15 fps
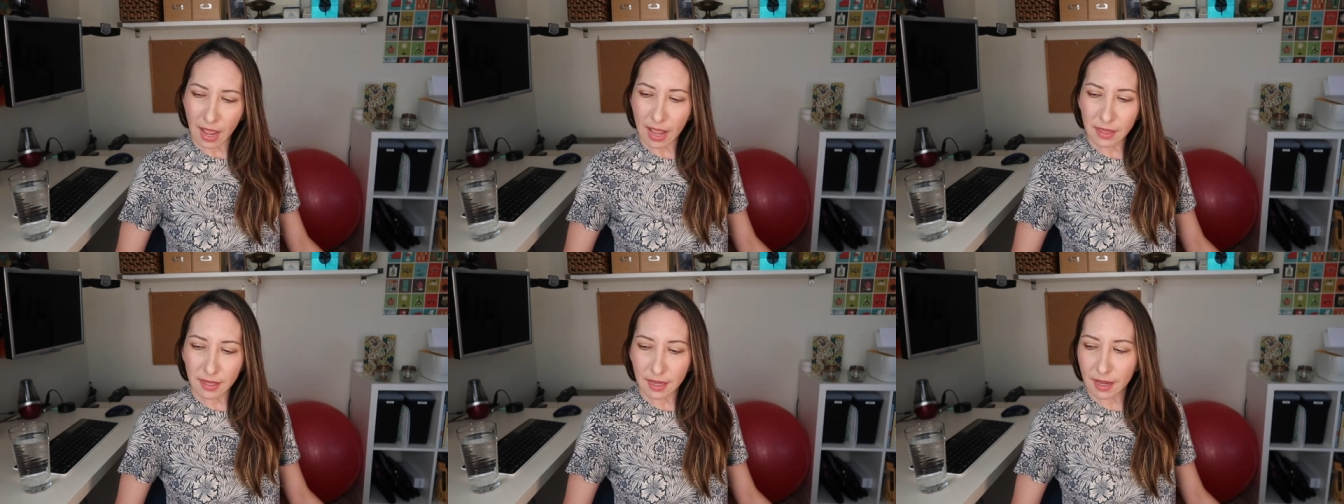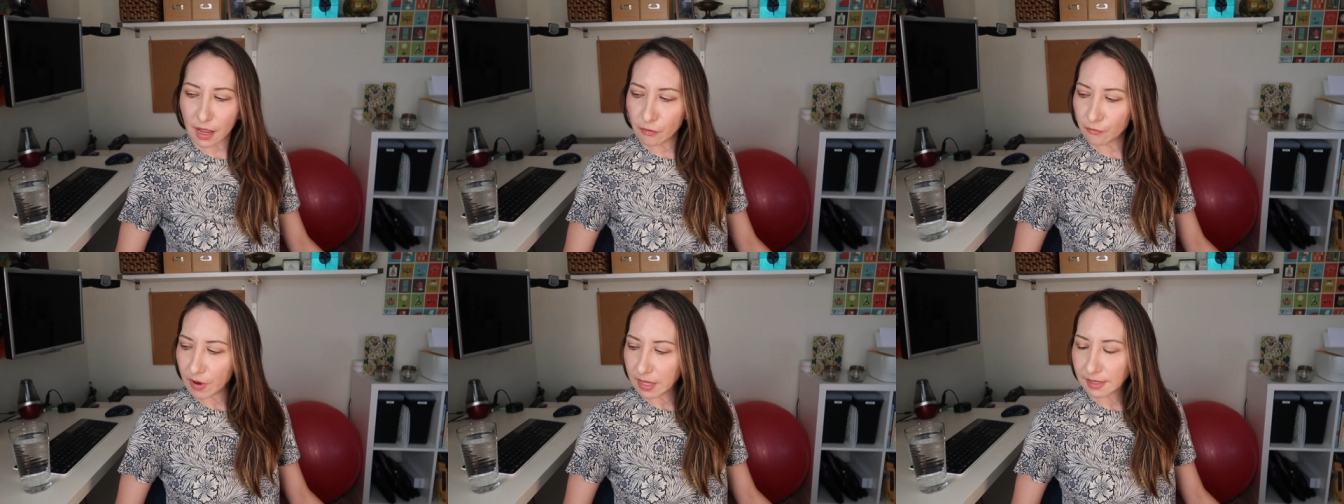I think
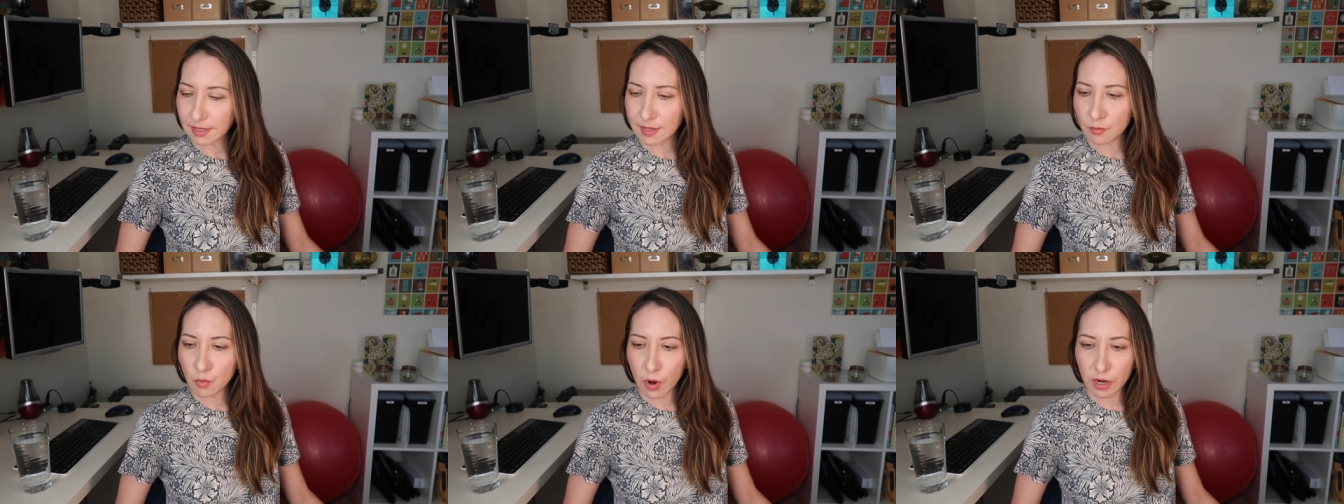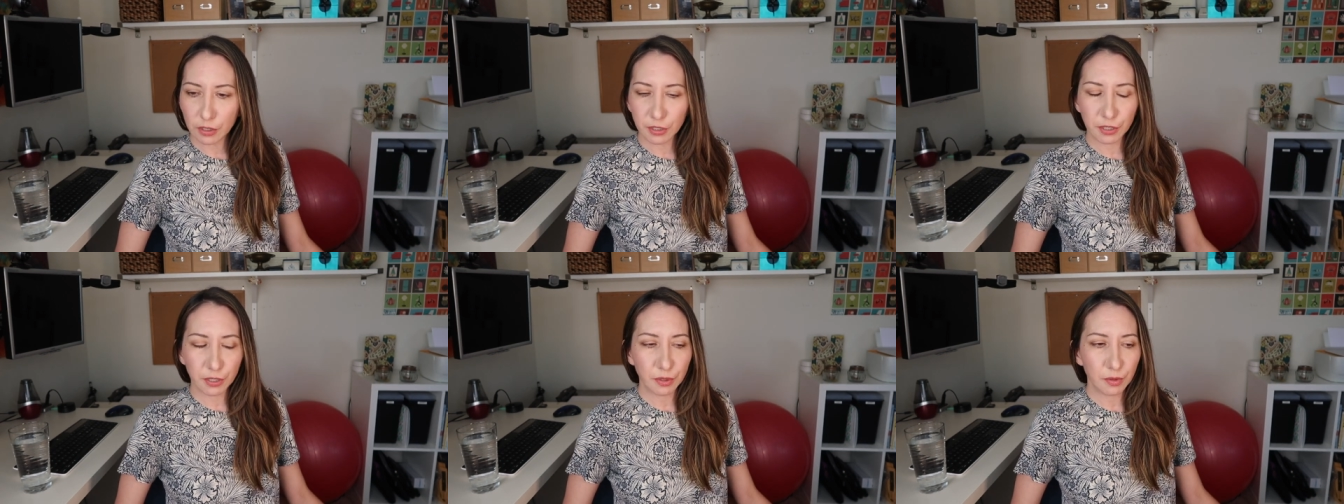I read somewhere
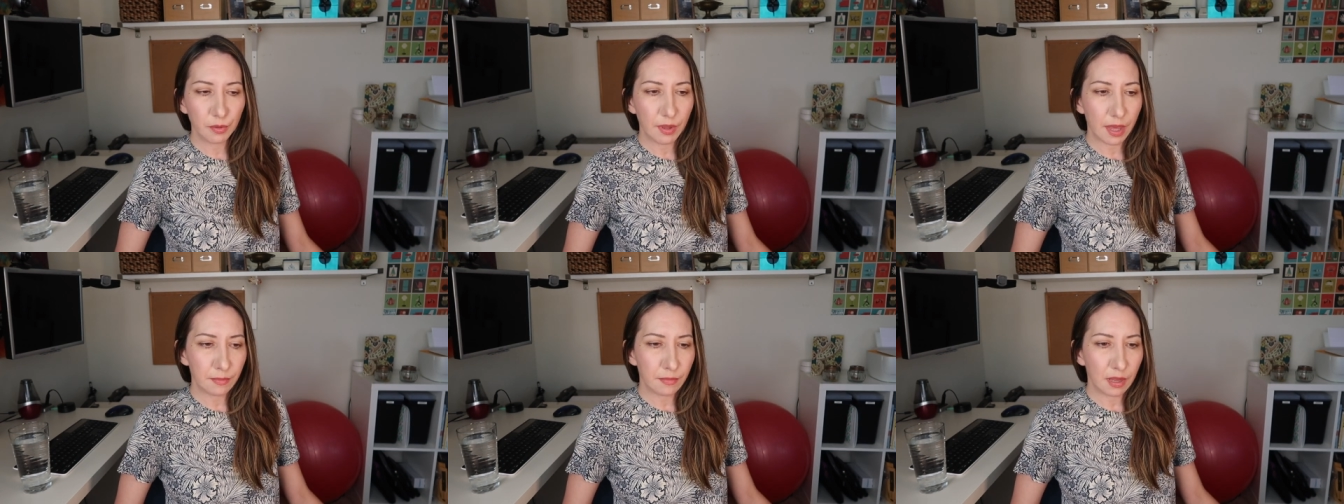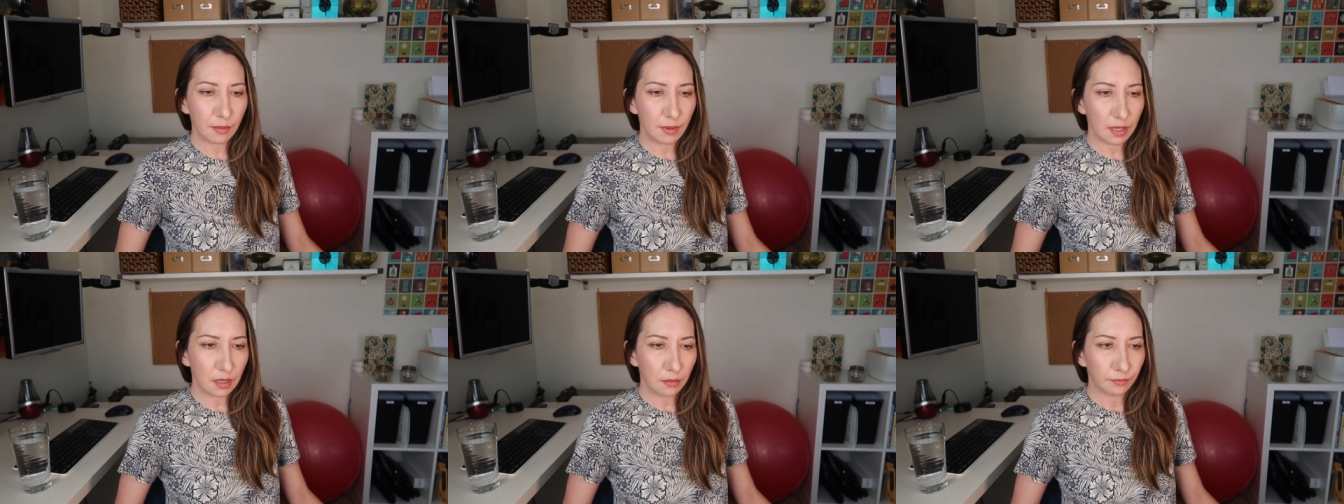too that
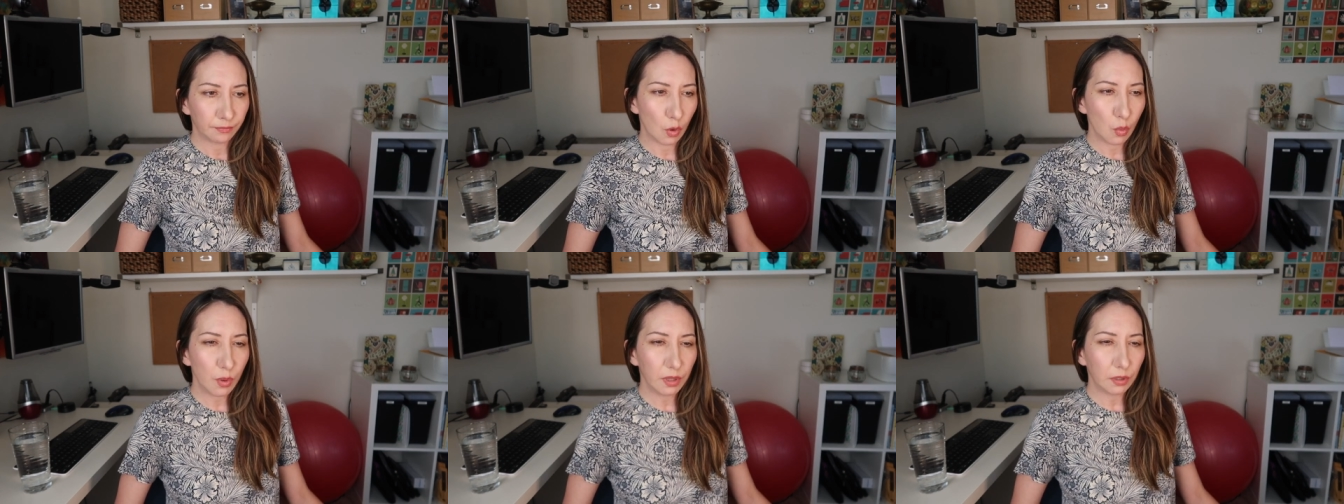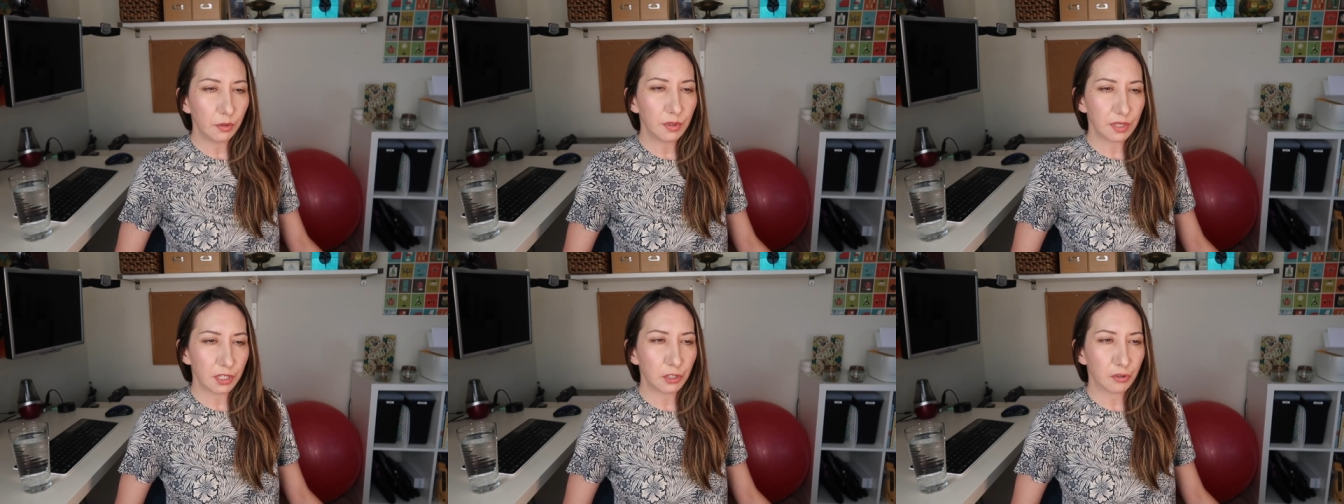maybe with
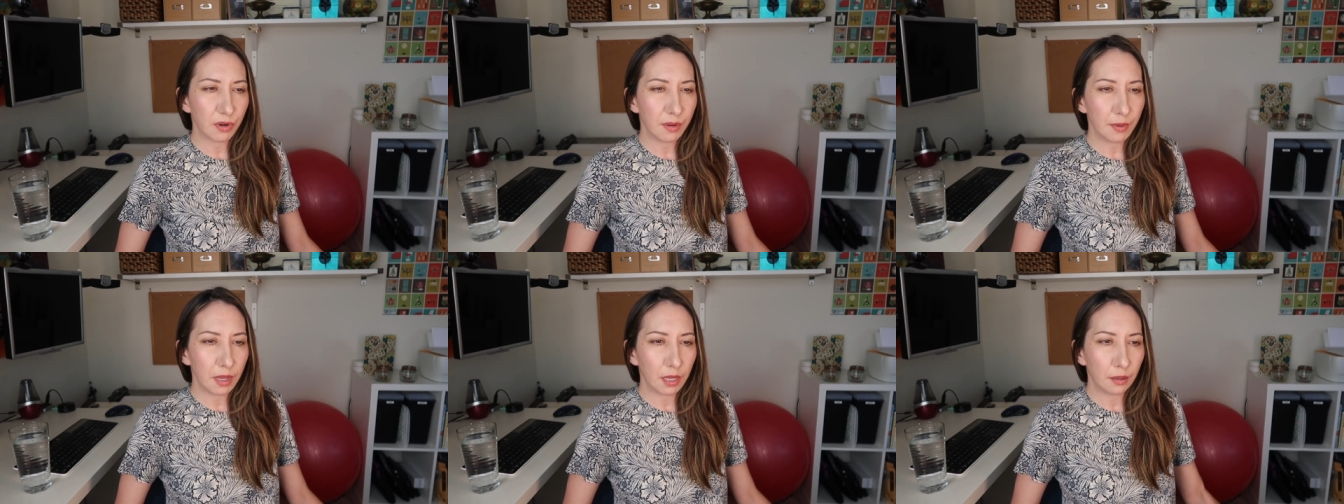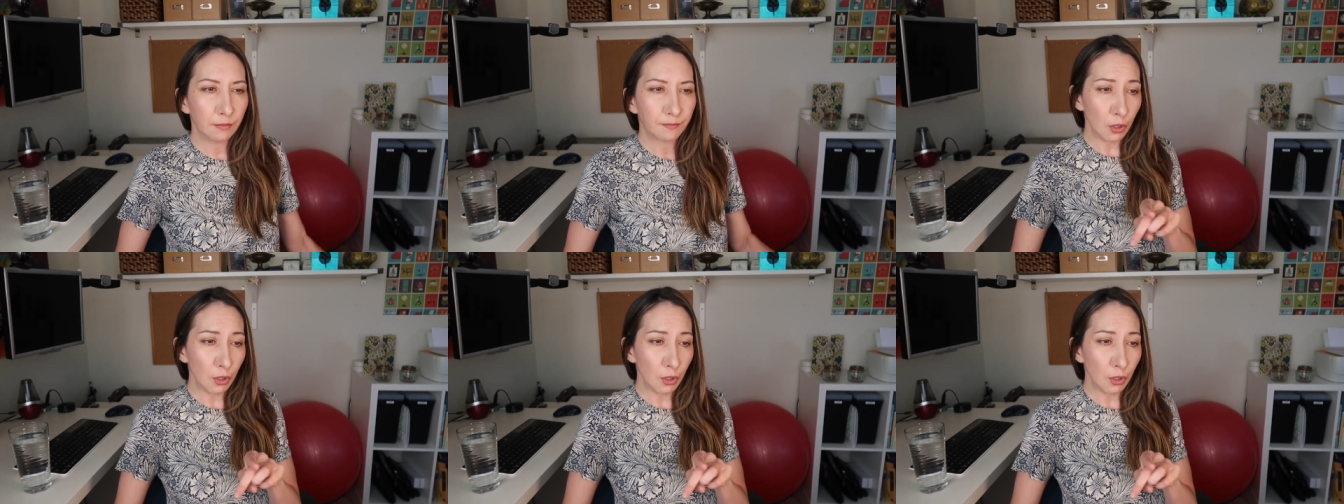lucid dreaming,